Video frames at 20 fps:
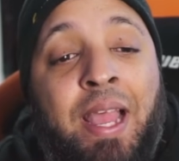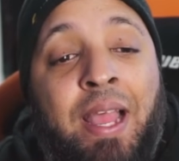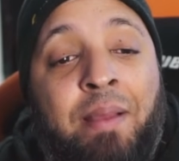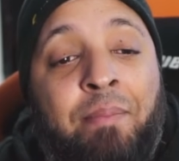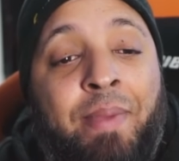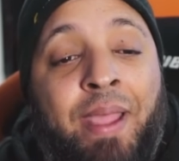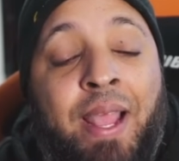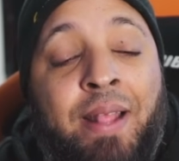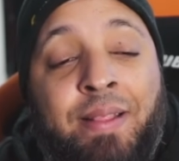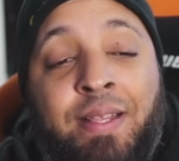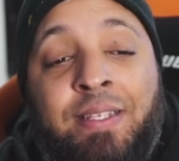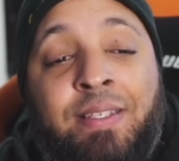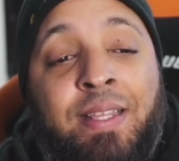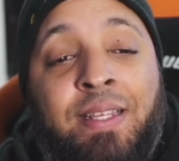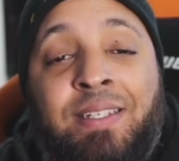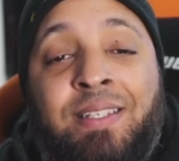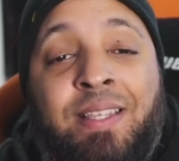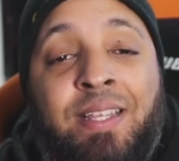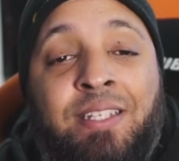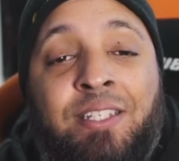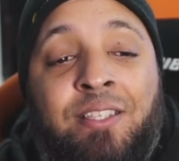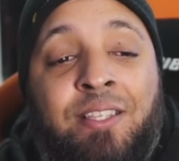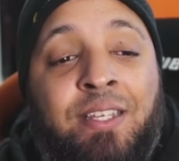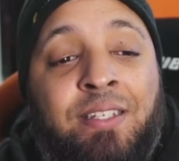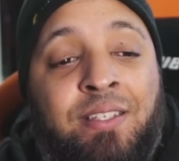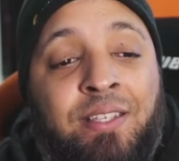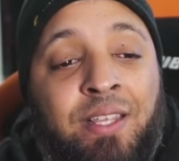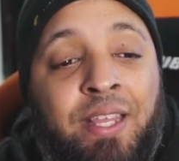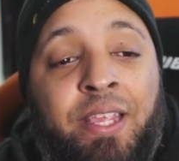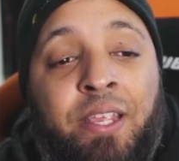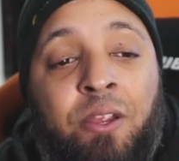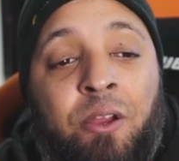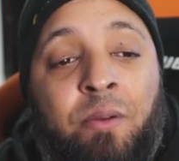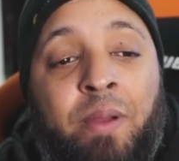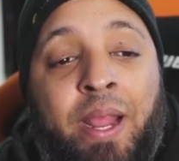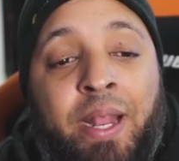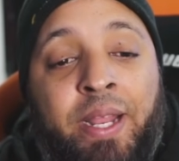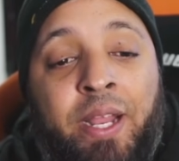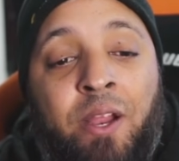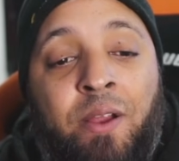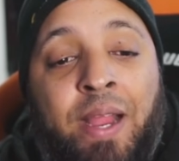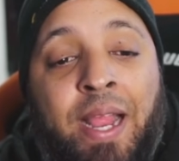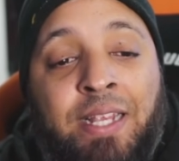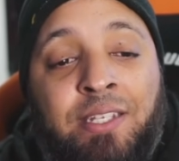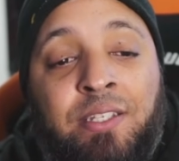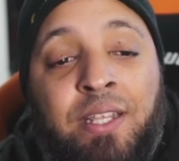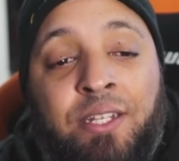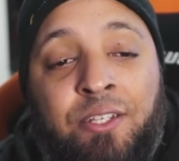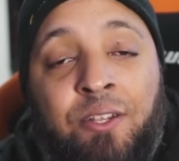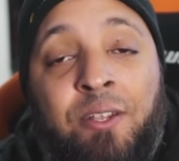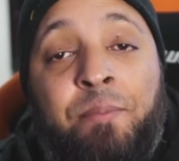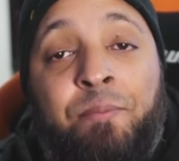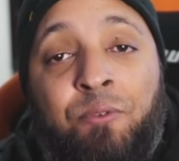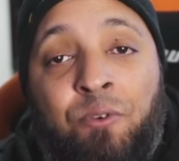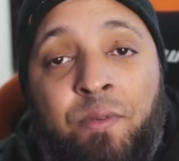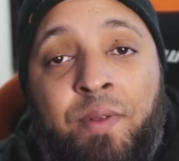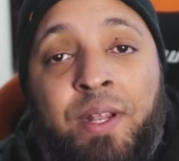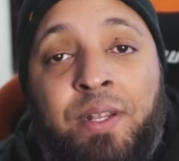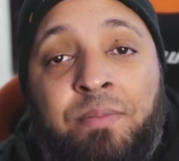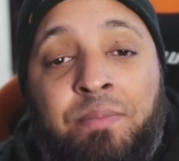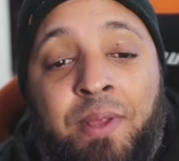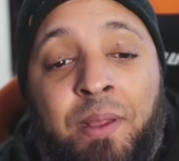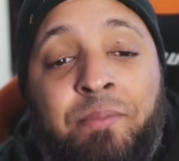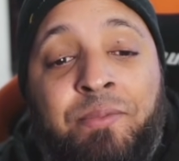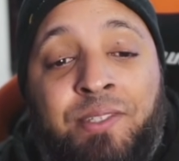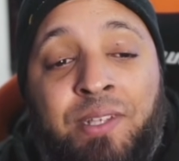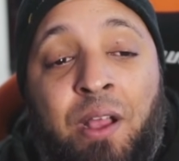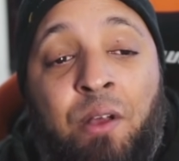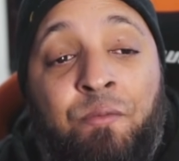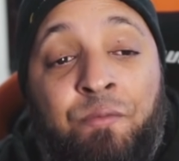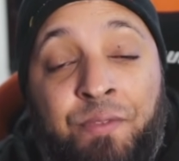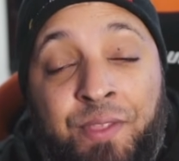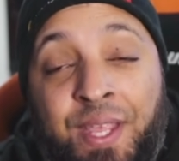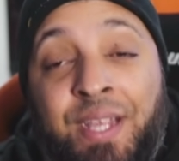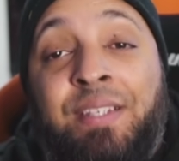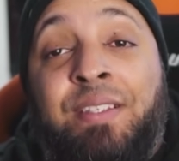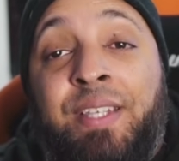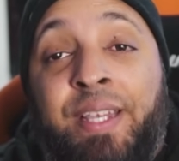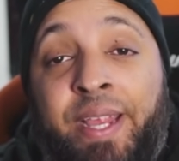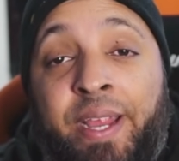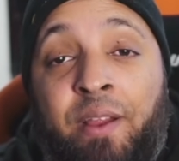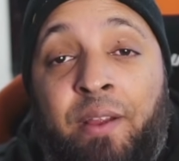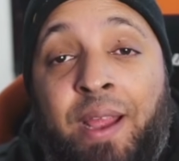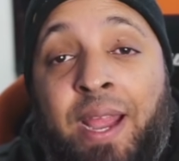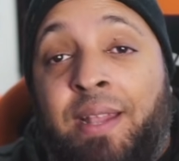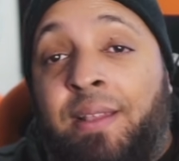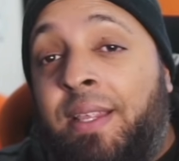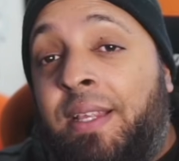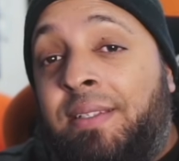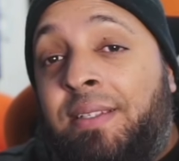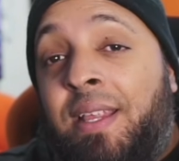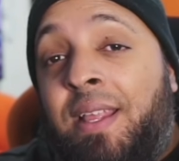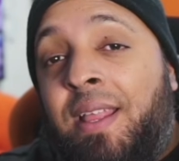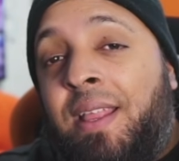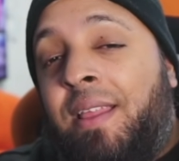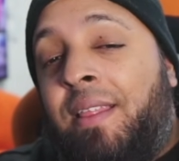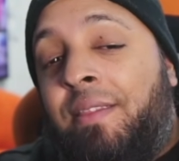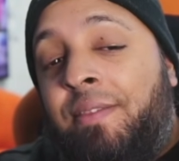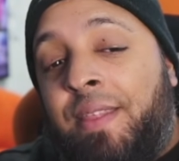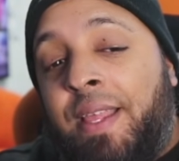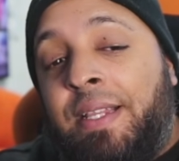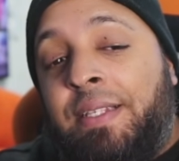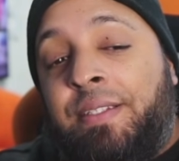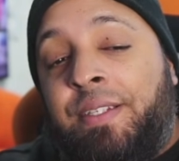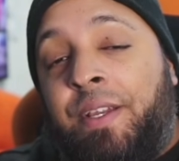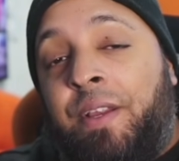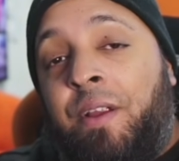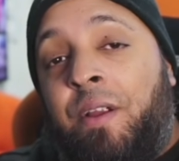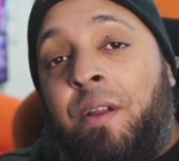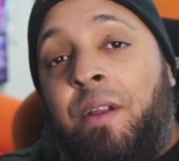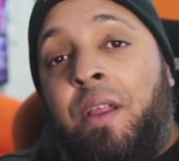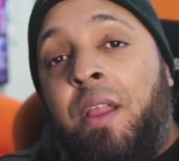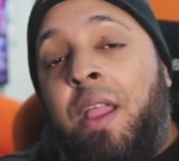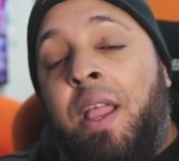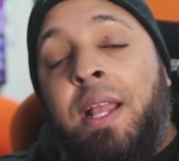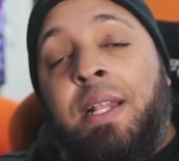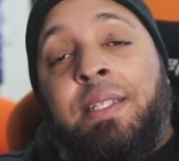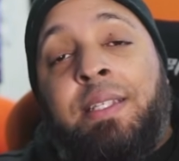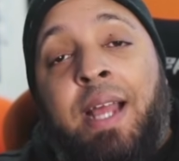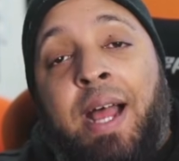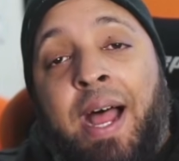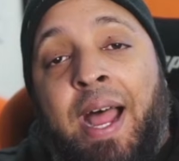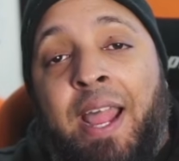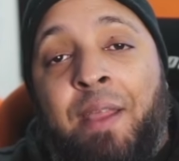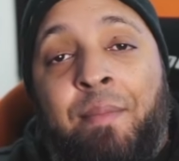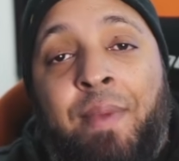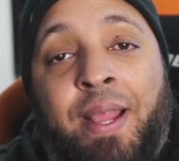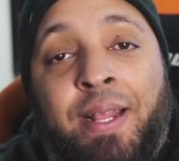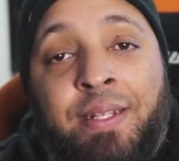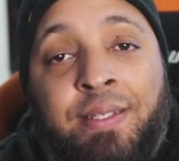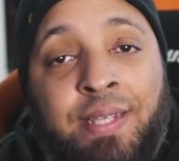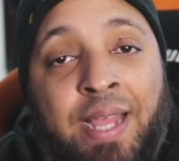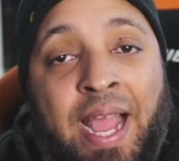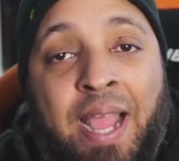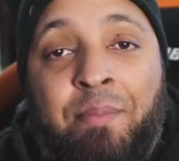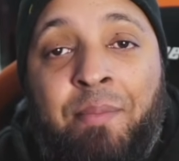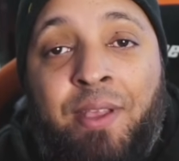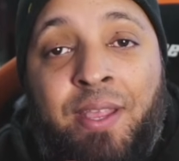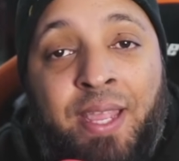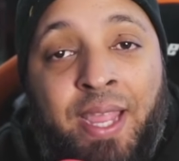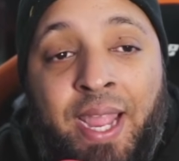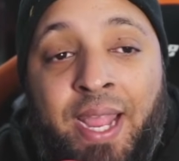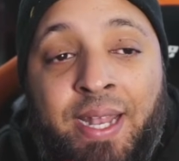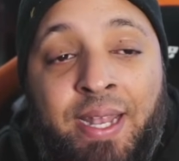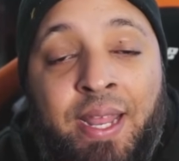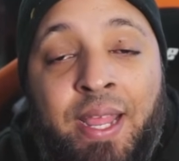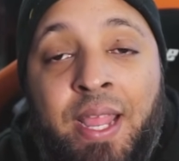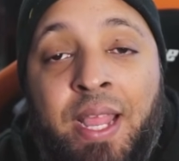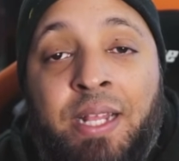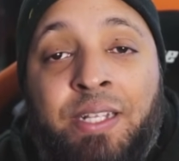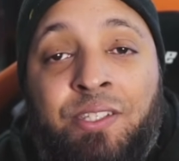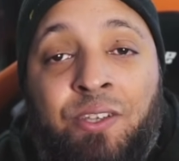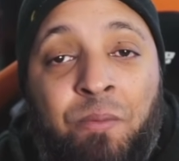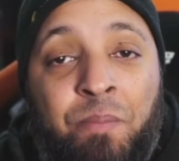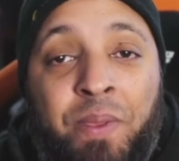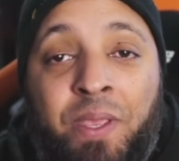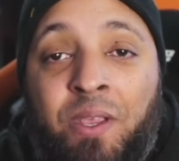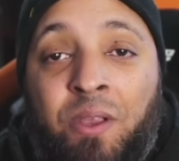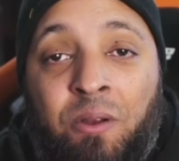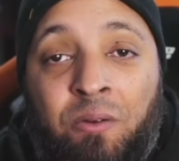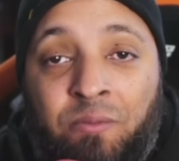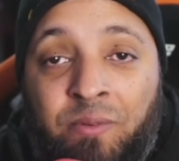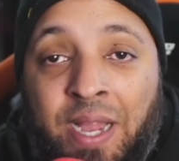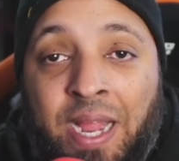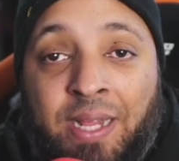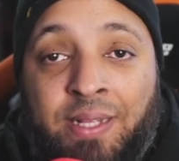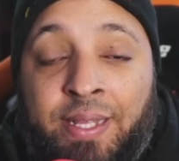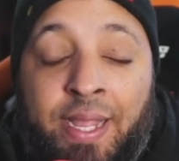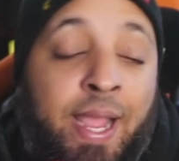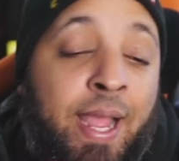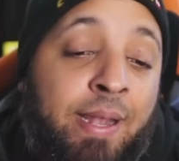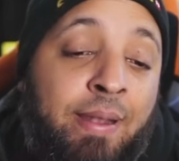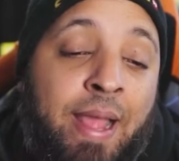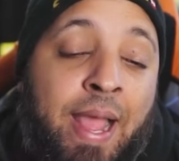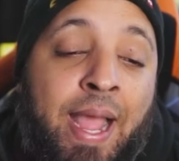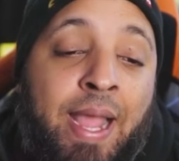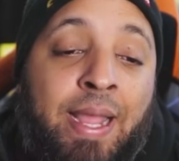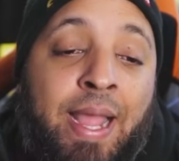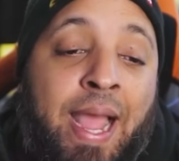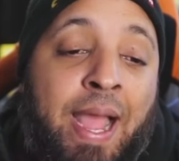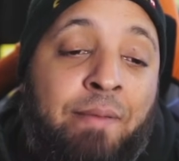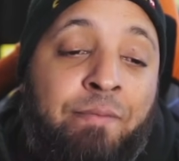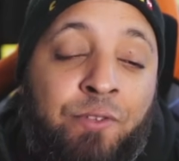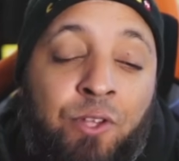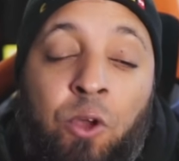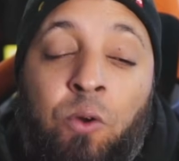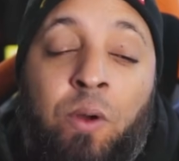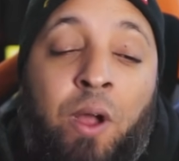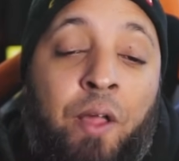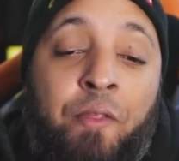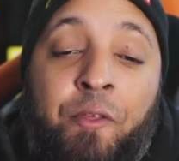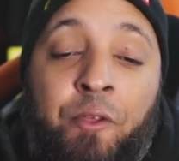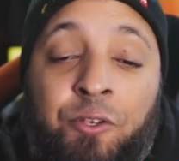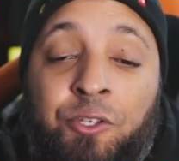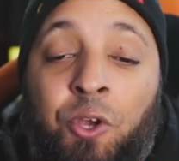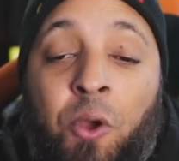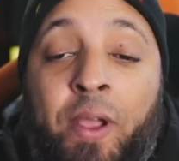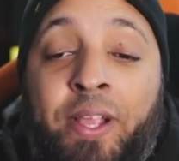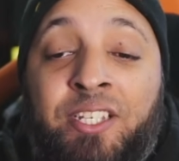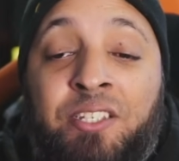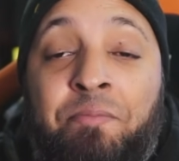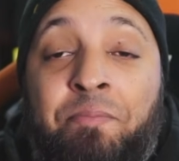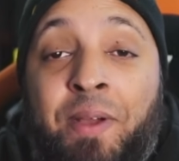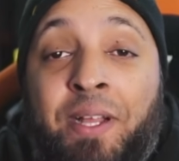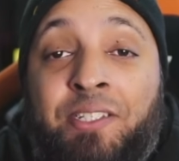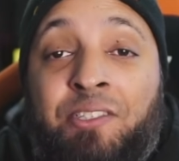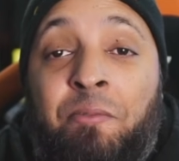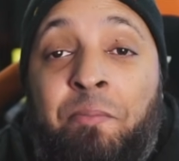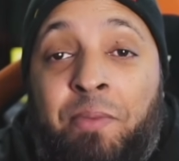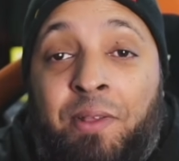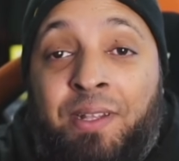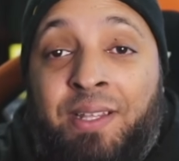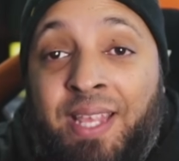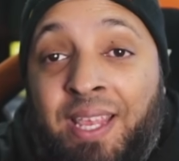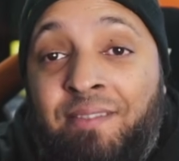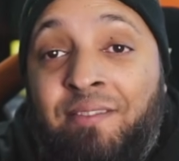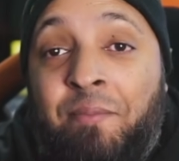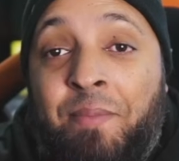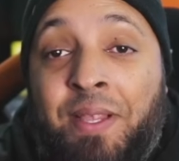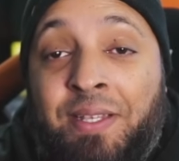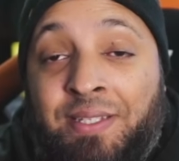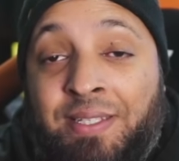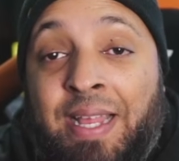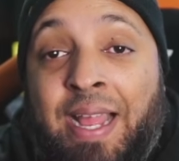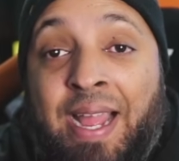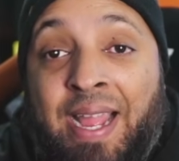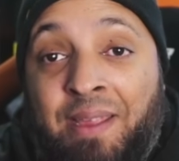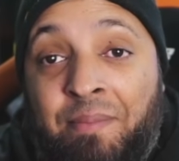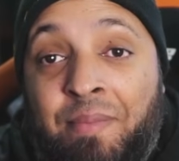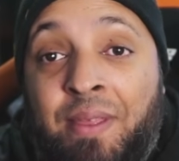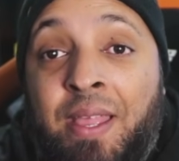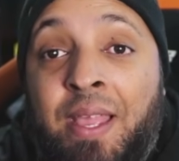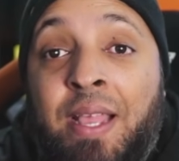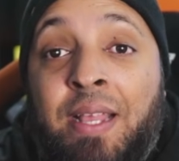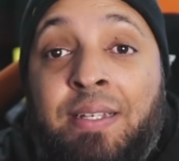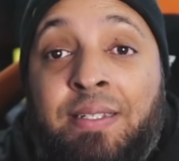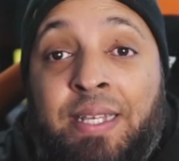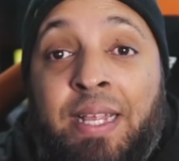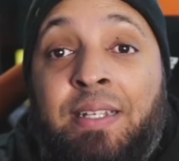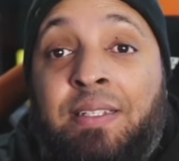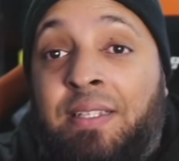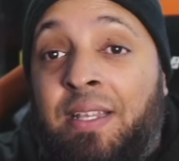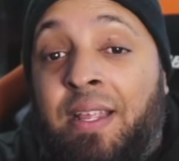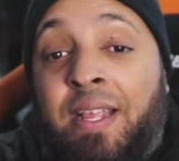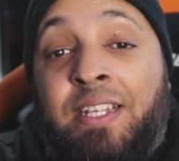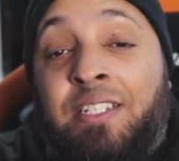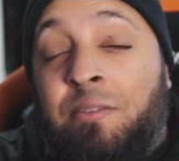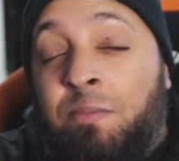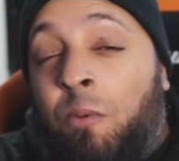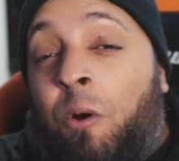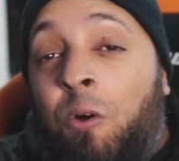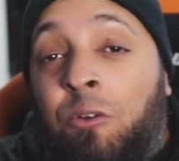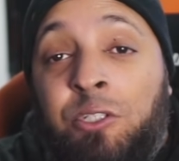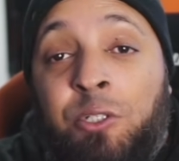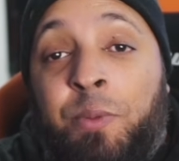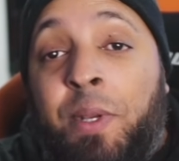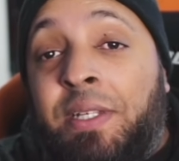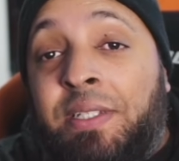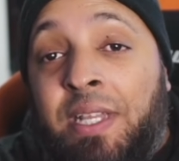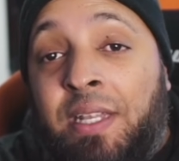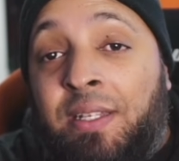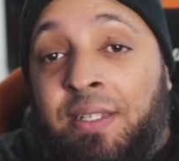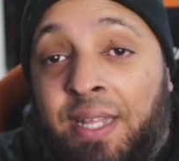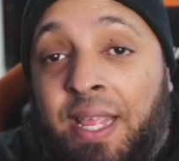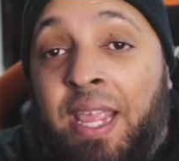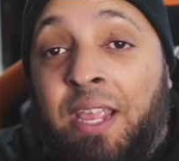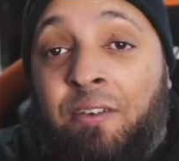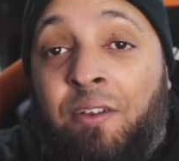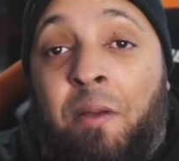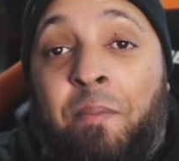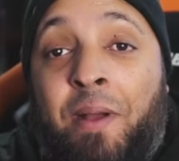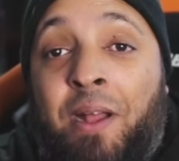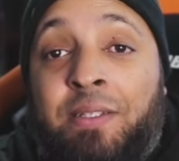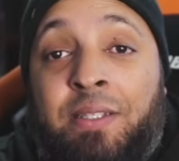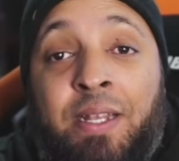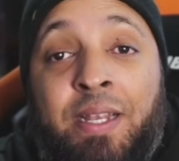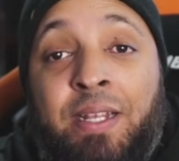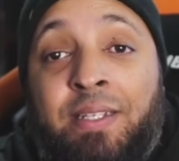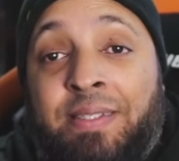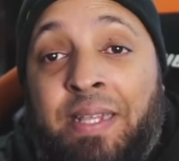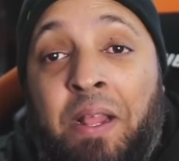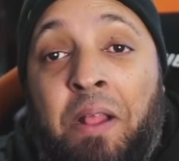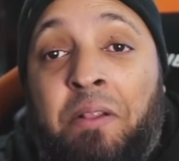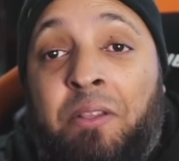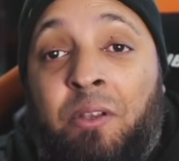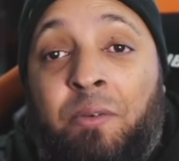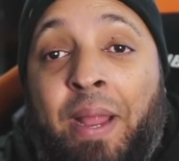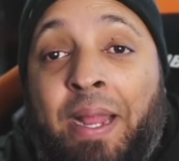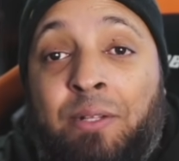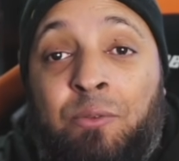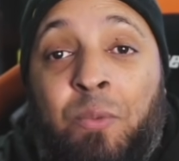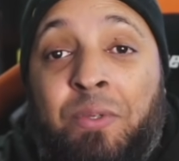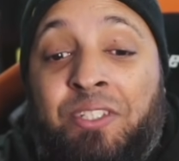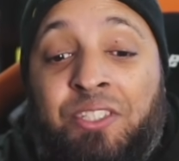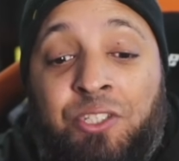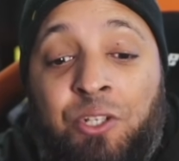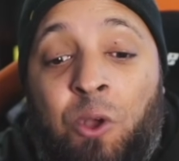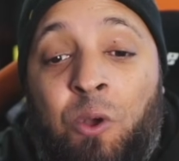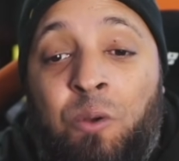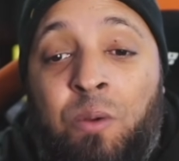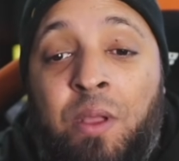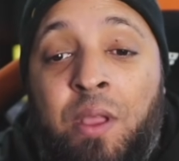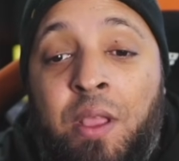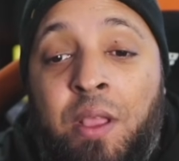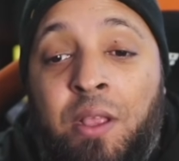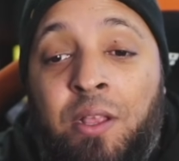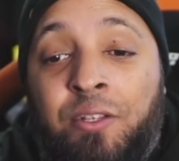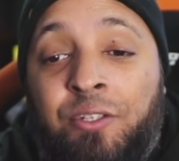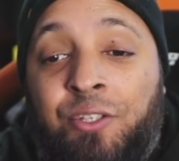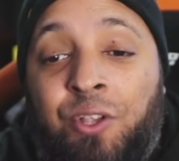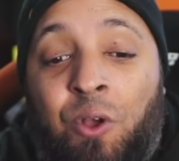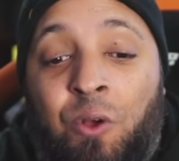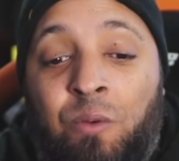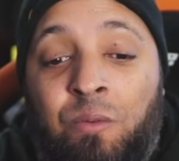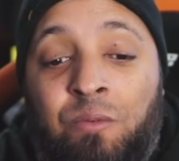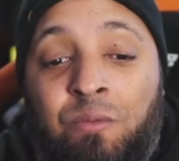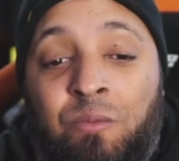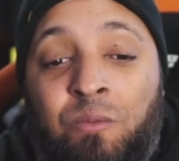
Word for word: man, this, this this this leaker right here has literally proven himself this year, at least this year, time and time again, to be correct. And I have no other choice but to believe him this time, since his most recent leak about the Nintendo Direct was so, so